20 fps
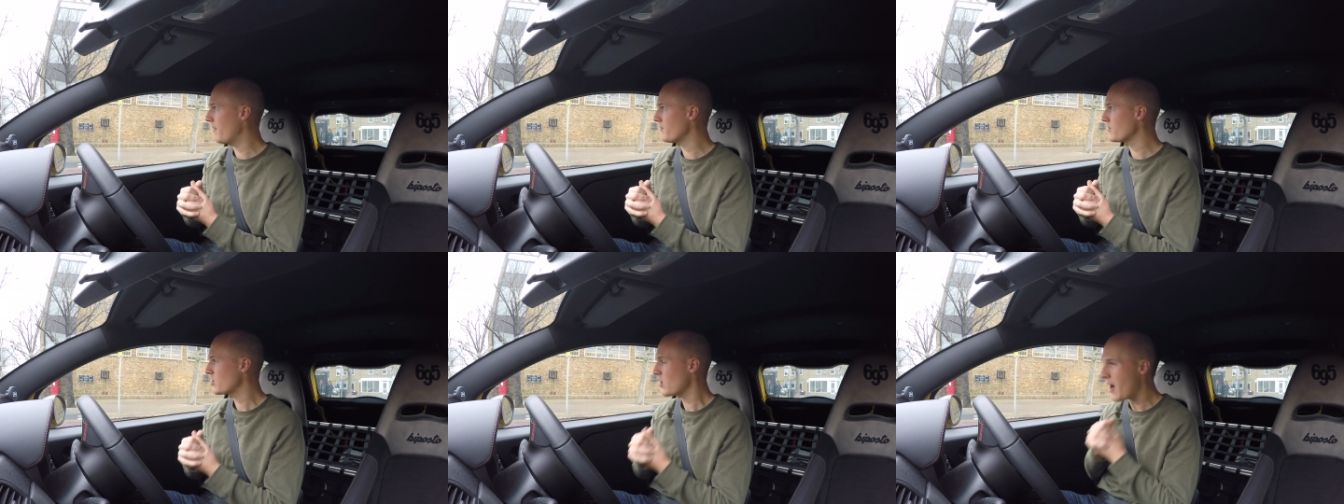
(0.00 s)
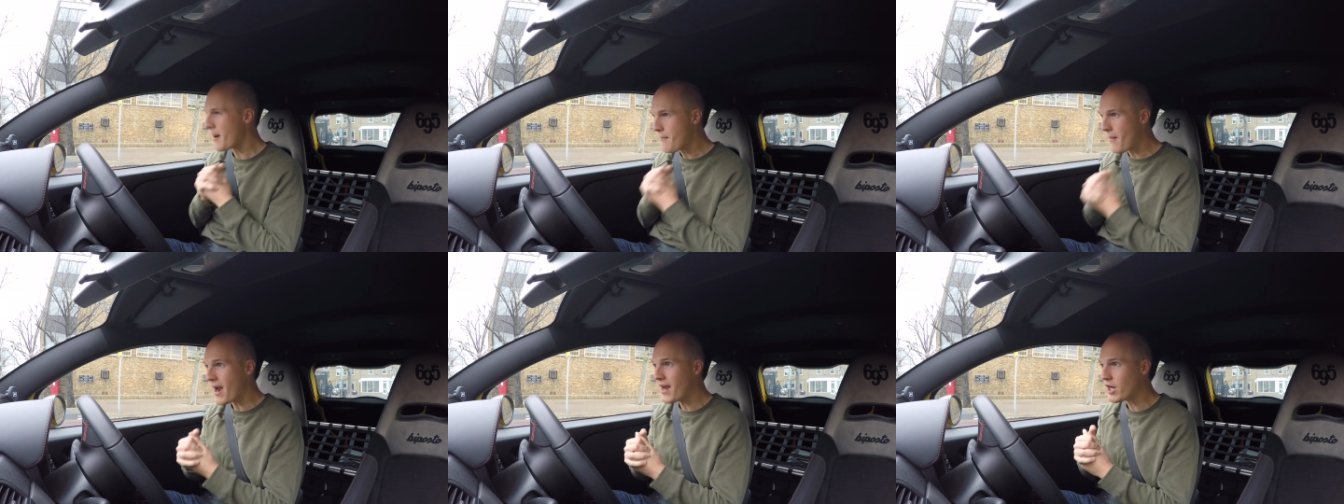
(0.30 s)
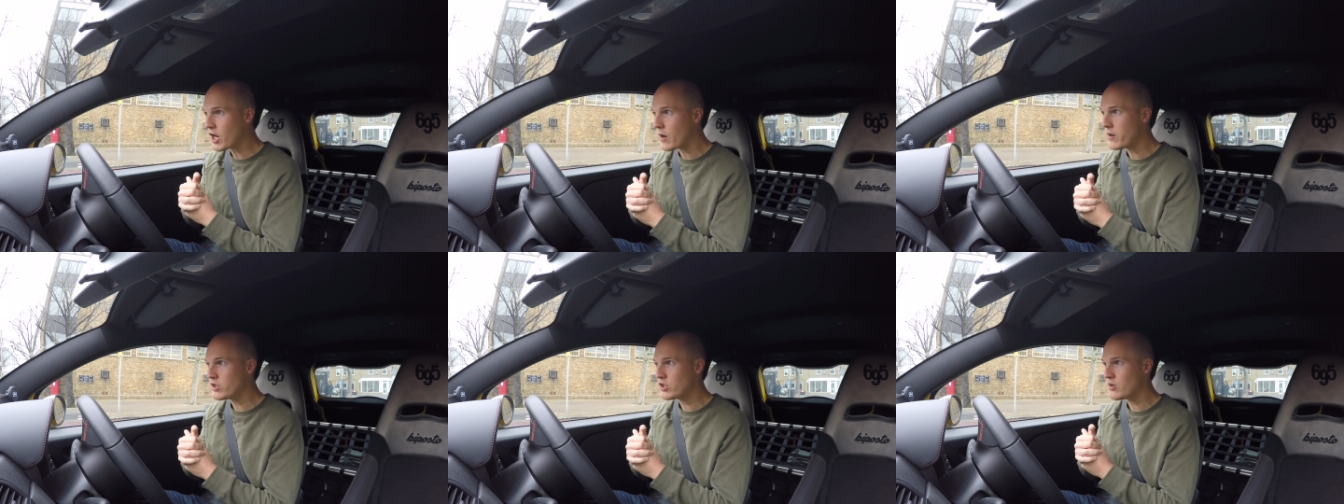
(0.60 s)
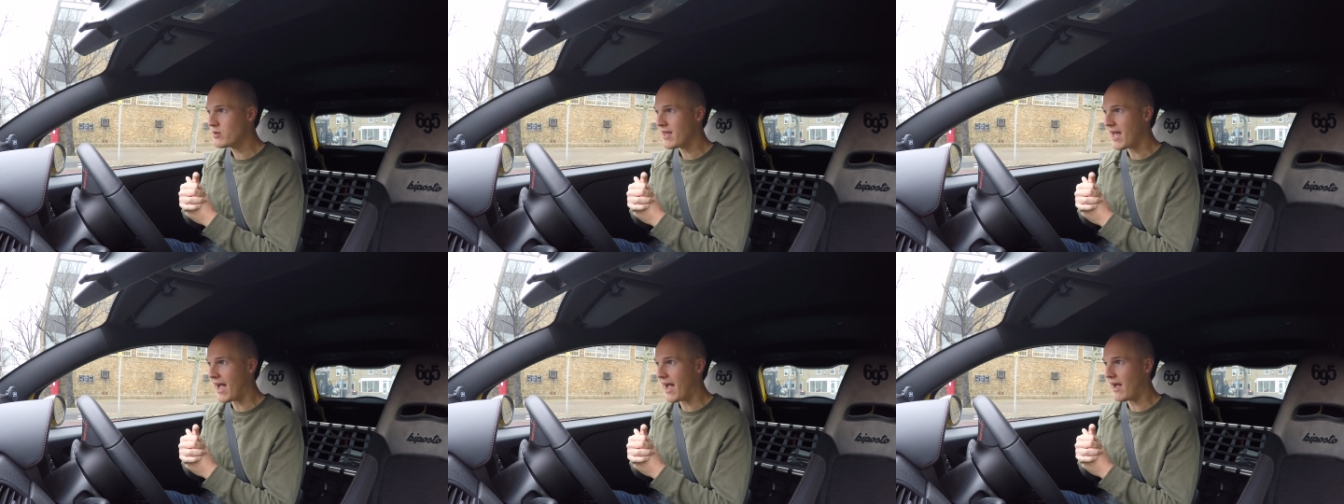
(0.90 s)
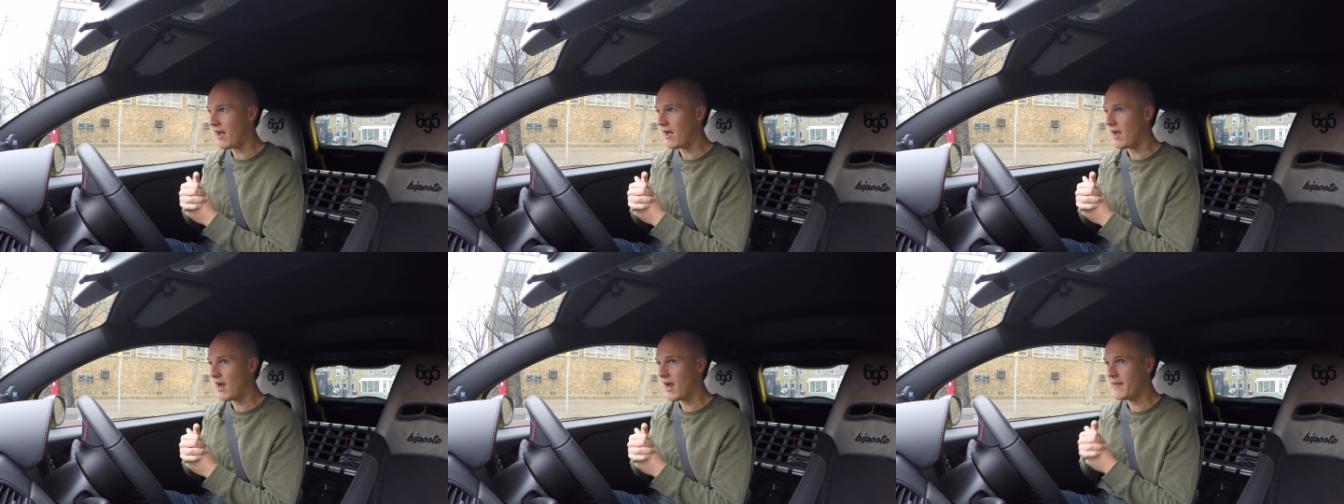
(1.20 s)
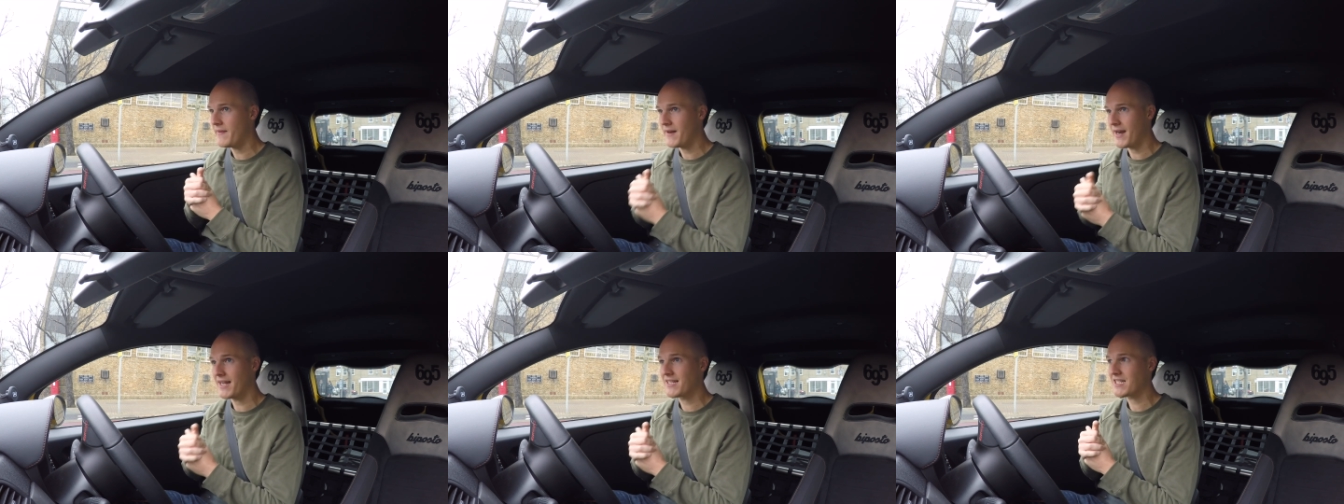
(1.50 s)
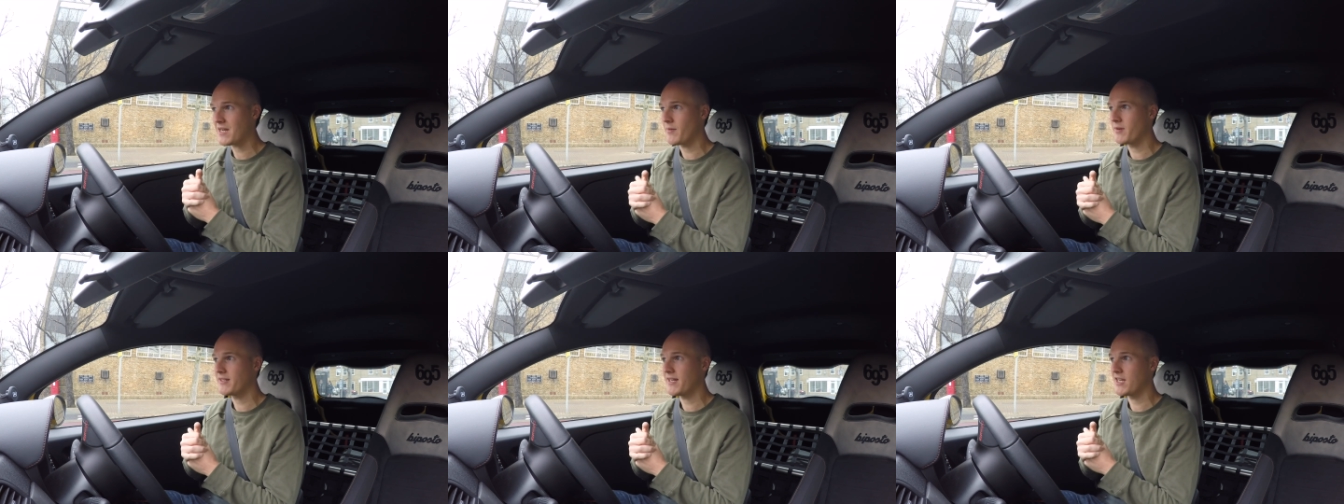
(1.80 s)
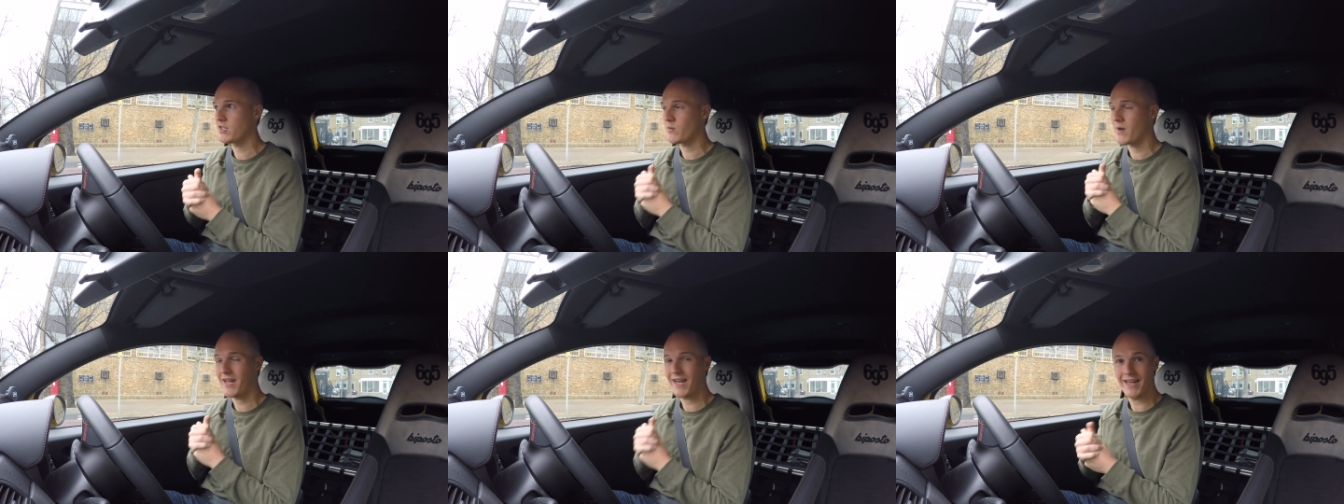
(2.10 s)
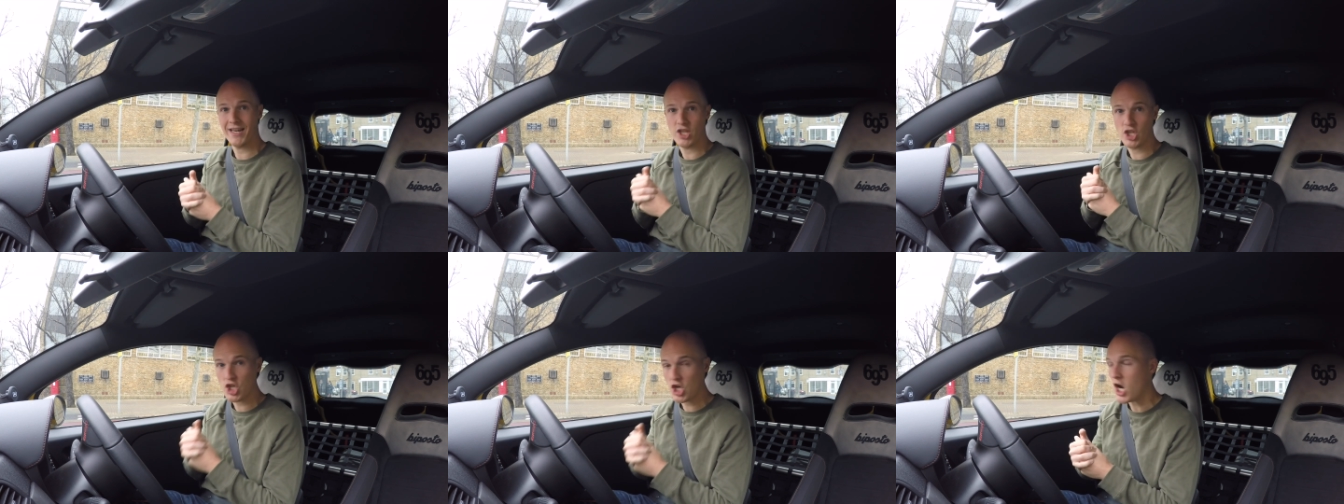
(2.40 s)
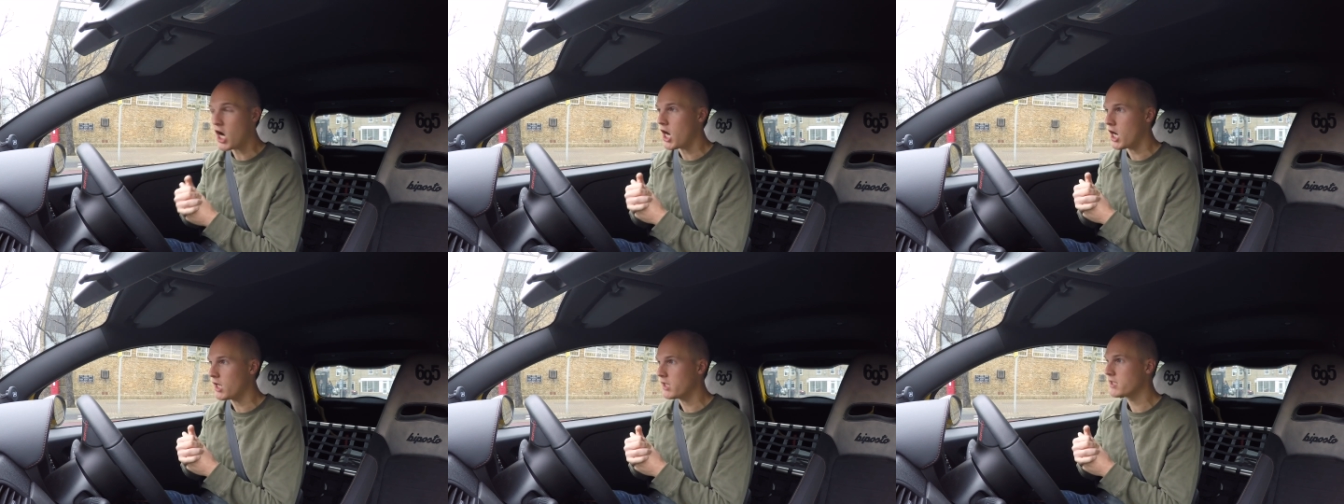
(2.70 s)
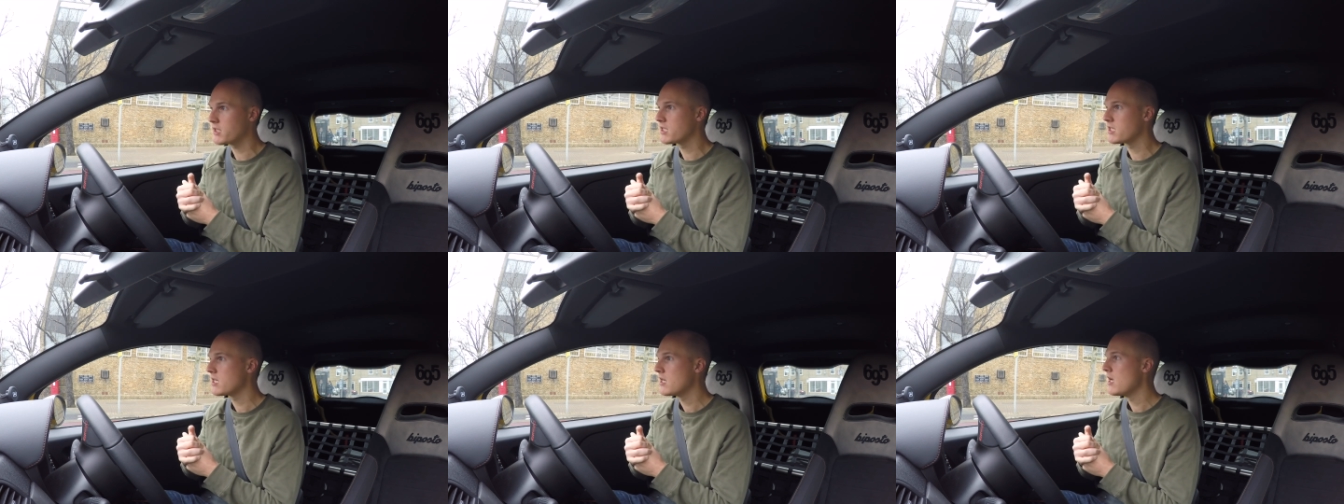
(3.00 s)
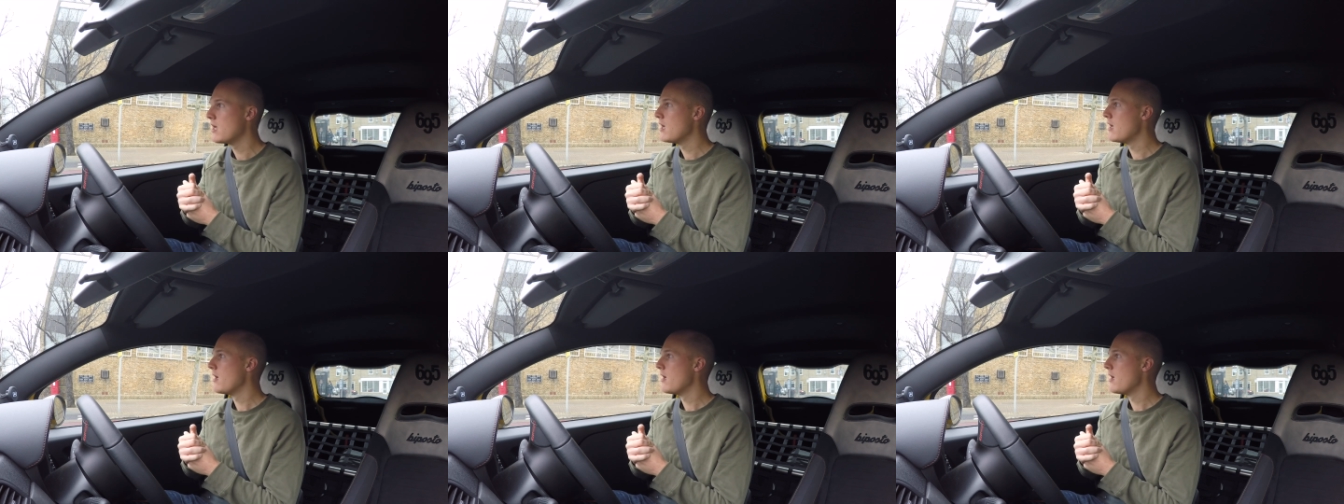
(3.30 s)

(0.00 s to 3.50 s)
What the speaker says: So I might go and do that in the next couple of days when I get a chance.